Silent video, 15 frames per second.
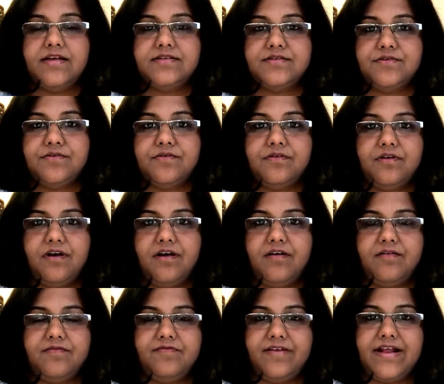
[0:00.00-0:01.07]
So
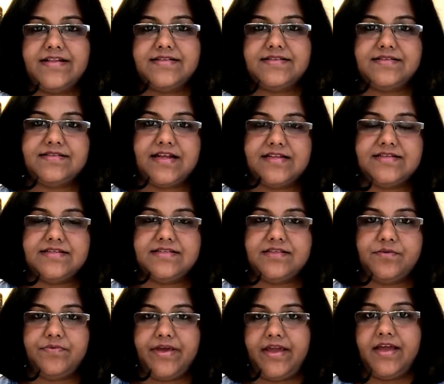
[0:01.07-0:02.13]
uh, friends, such is
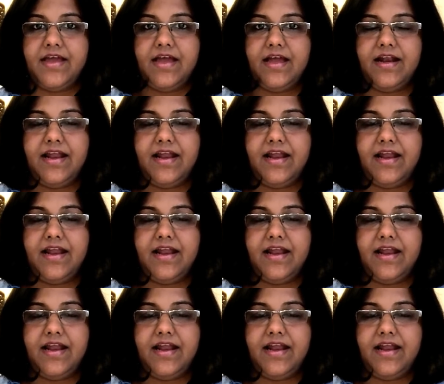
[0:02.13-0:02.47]
the way.